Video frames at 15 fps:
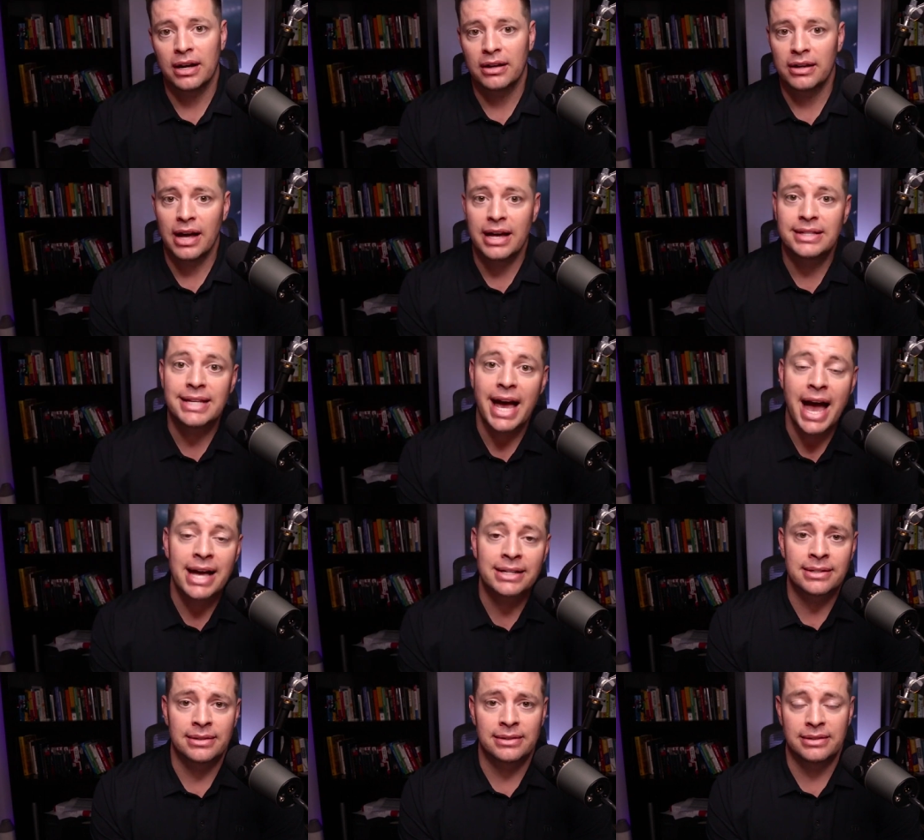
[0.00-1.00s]
a
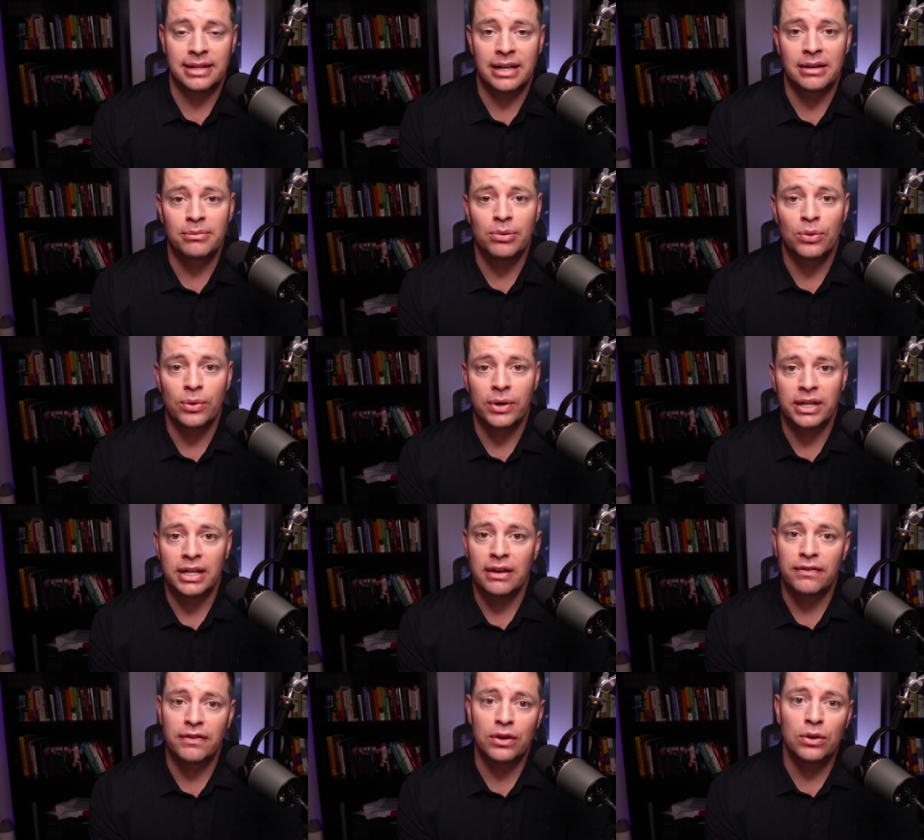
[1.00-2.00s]
tax standpoint,
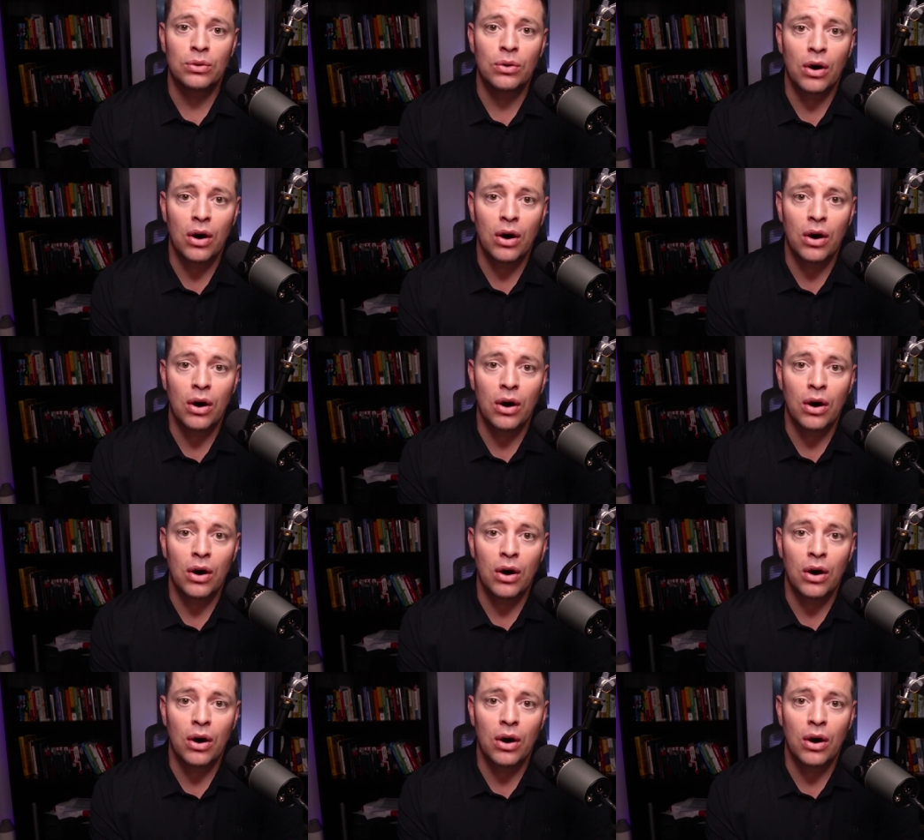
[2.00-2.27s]
if you